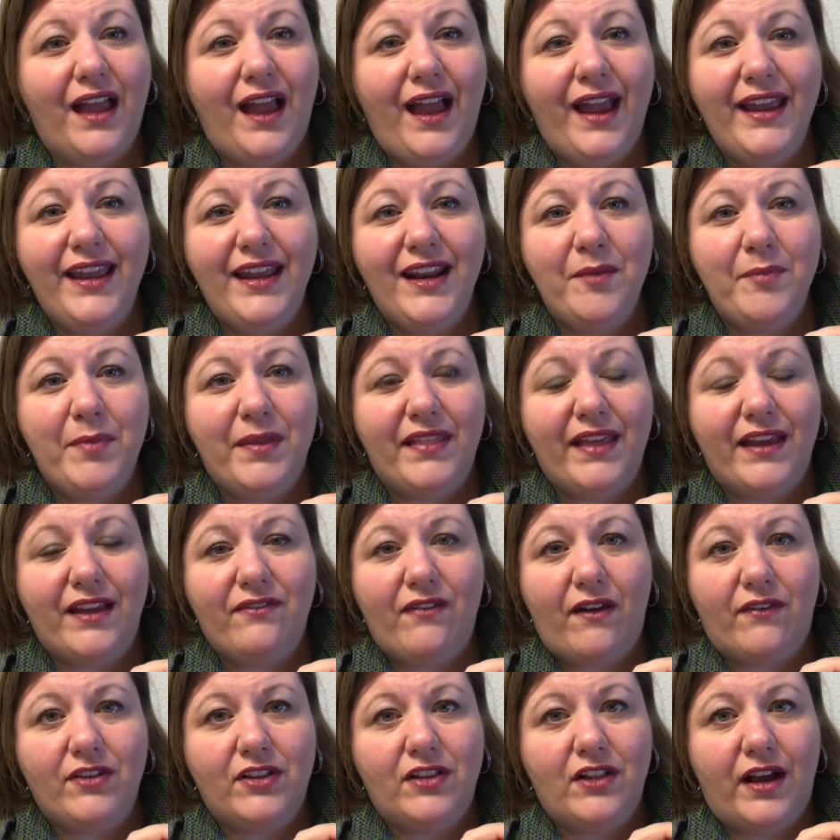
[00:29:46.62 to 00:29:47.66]
I get up at like
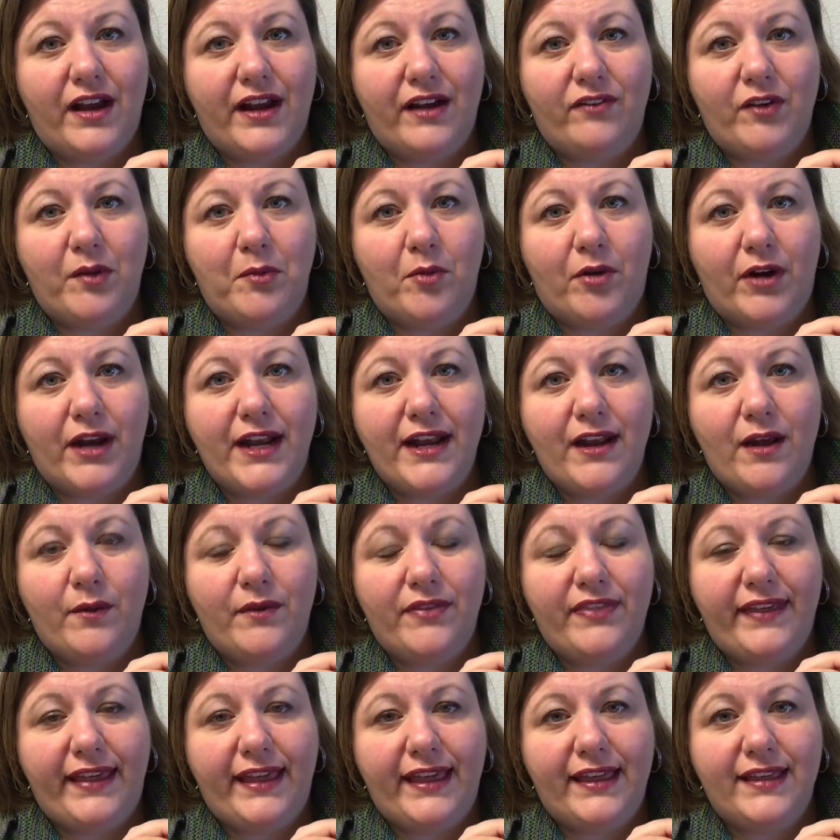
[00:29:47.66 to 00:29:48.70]
5 o'clock every morning now
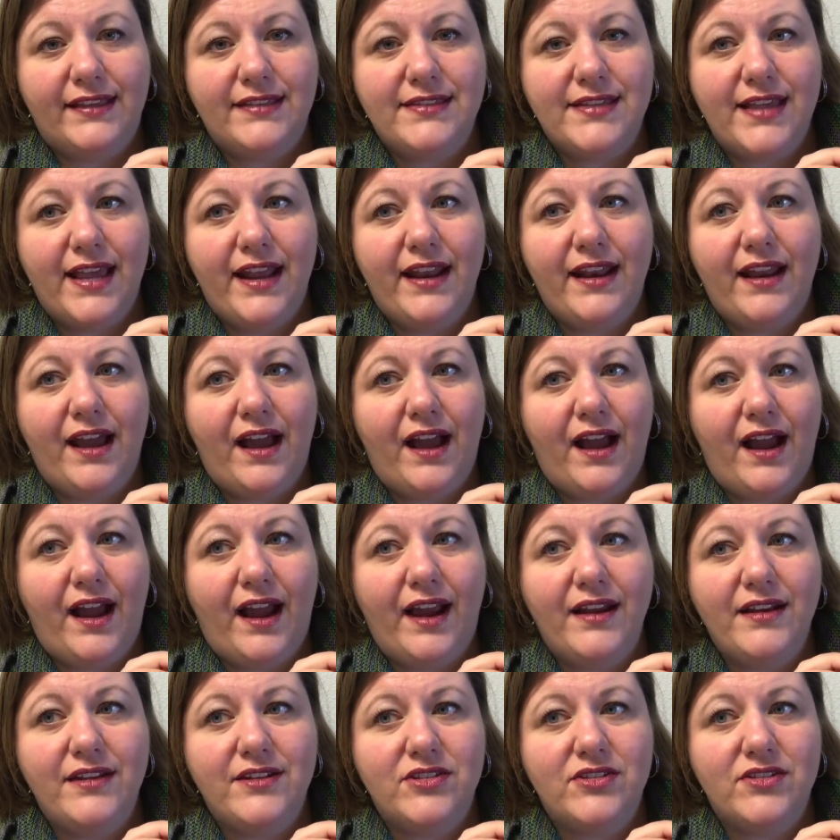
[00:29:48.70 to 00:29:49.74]
with the kids, and
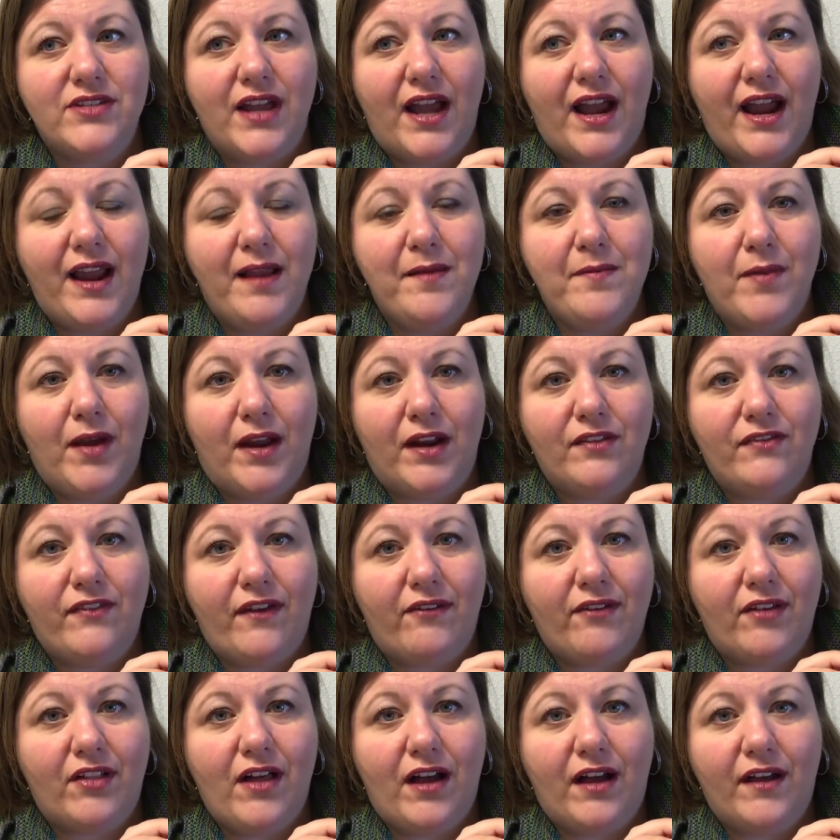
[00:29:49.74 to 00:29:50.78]
I'm not a
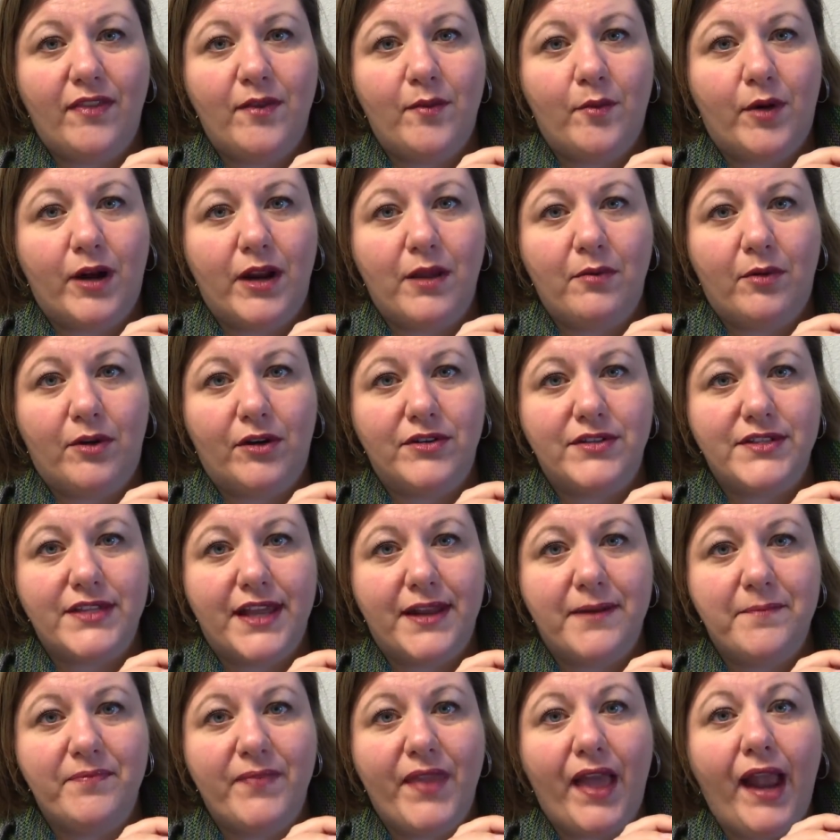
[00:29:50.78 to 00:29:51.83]
5 o'clock in the morning
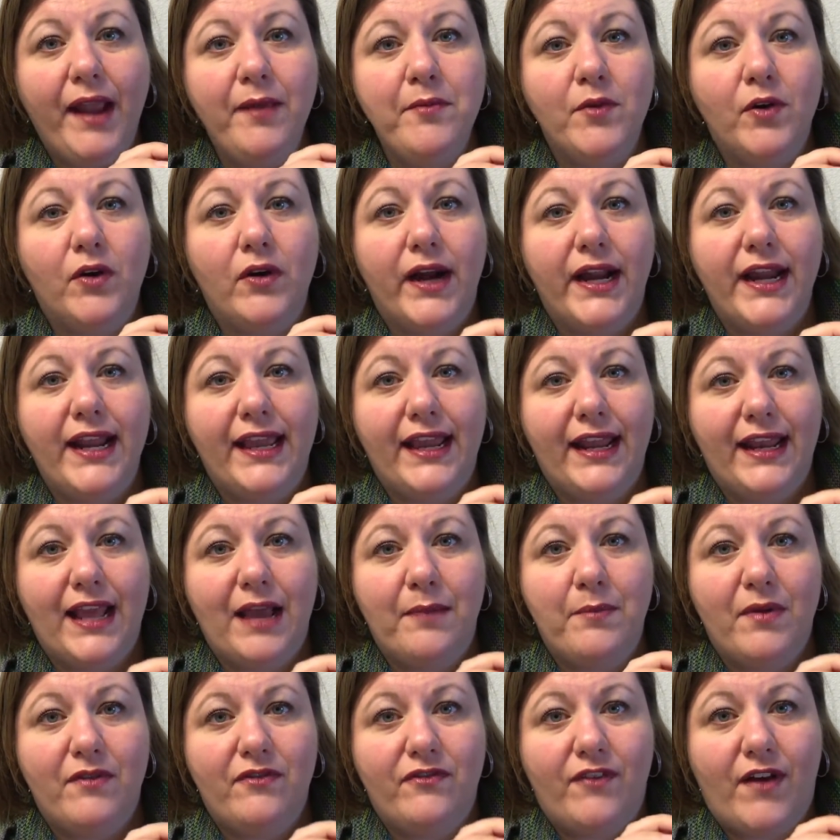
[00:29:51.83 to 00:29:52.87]
person. I'm great at getting
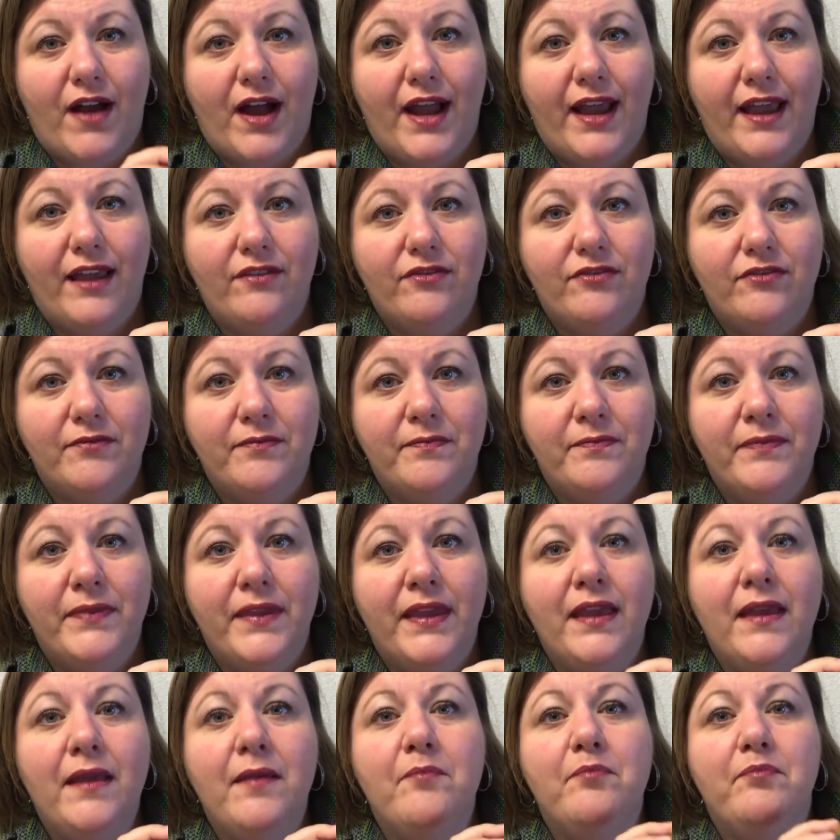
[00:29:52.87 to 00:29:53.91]
up at 5
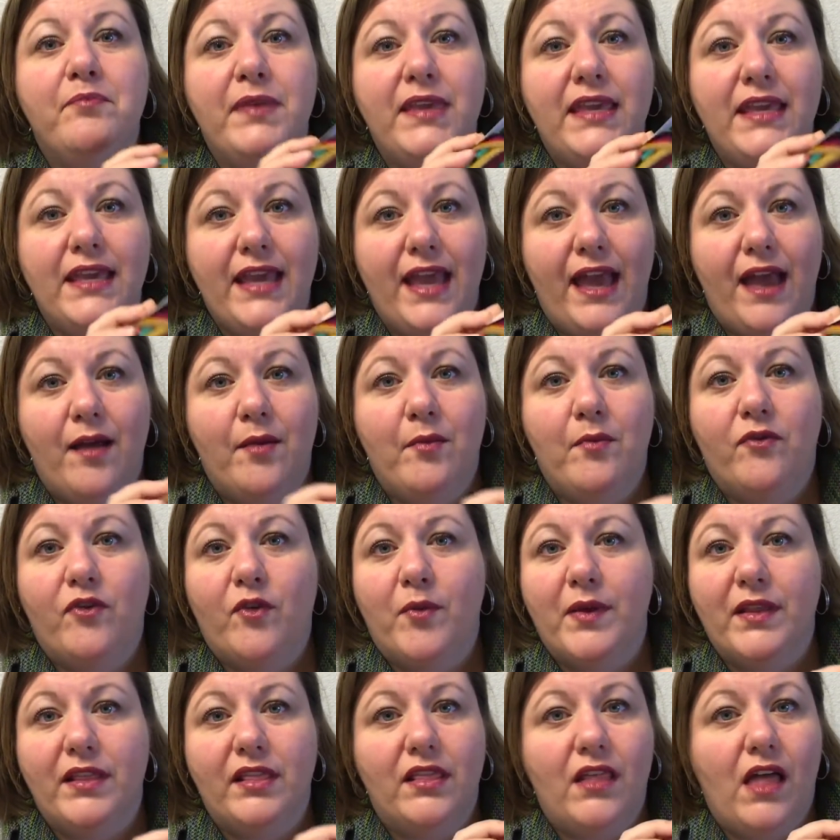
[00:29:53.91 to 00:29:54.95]
p.m. from
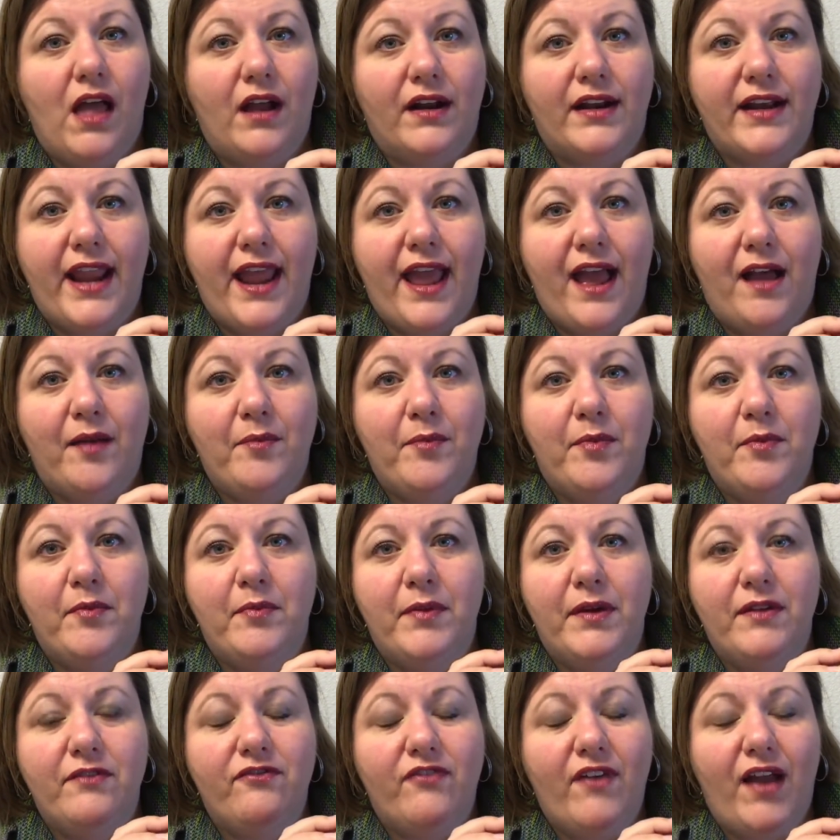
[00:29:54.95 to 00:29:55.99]
a long nap,
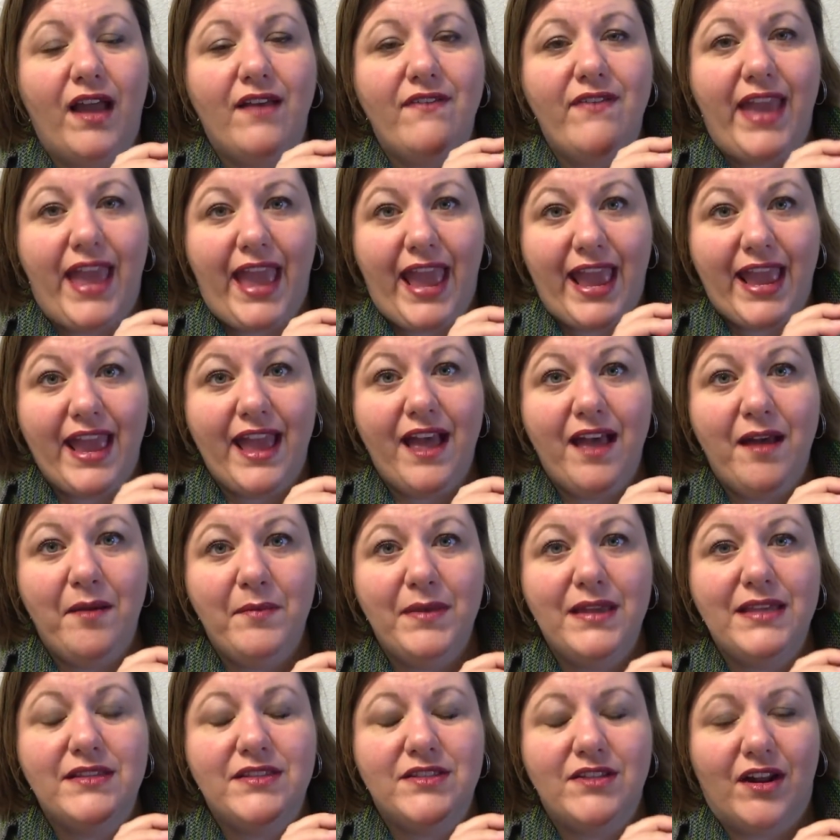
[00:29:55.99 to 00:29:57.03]
but 5 a.m.
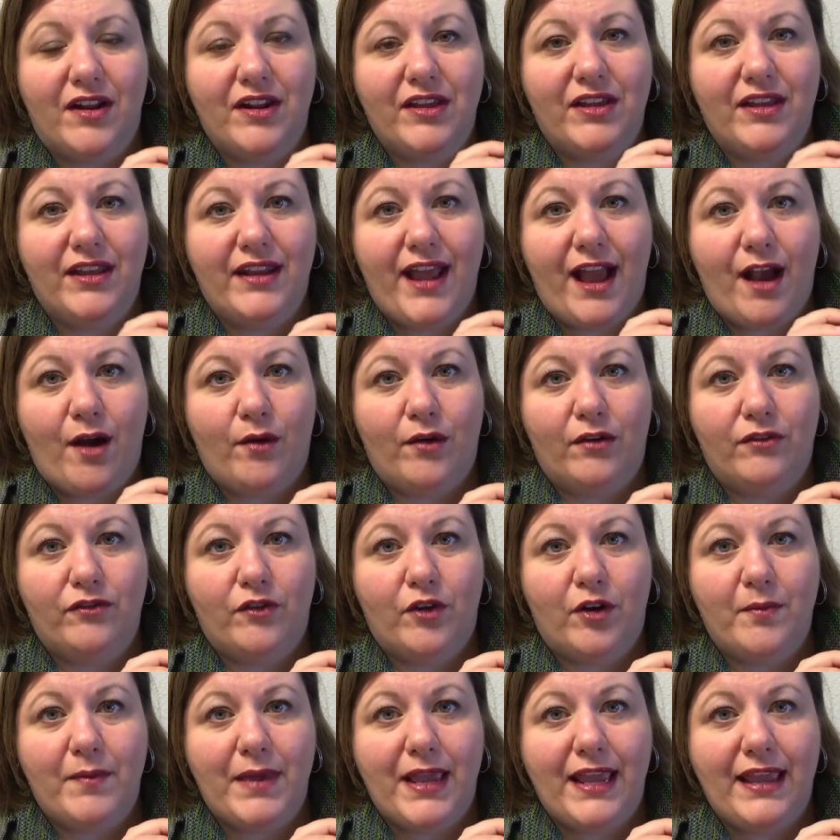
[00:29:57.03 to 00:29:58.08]
is not a good hour
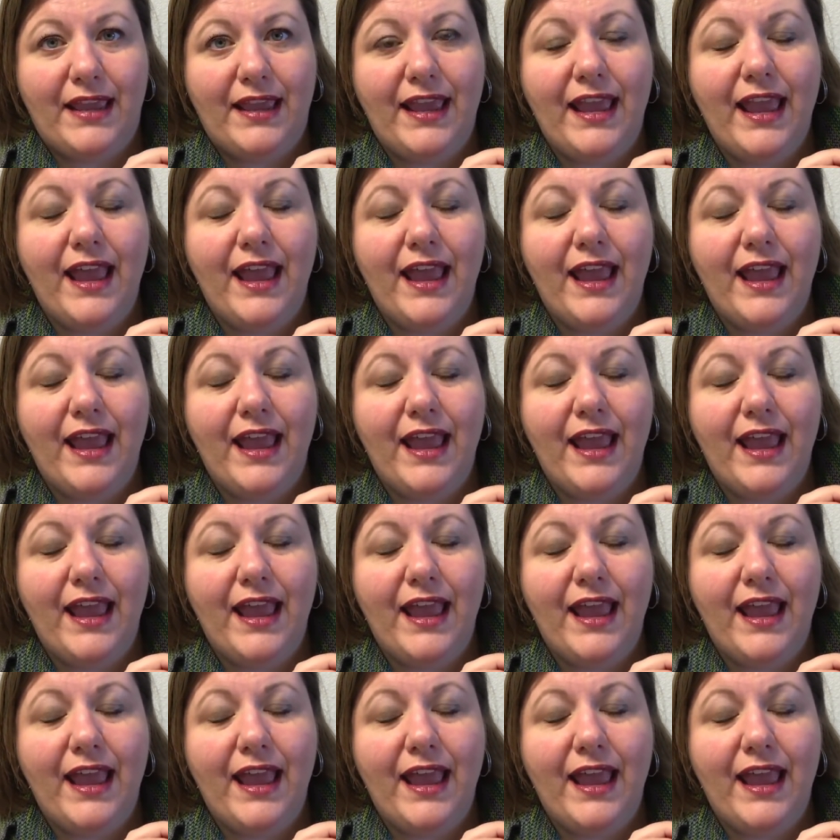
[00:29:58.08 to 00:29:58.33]
for me.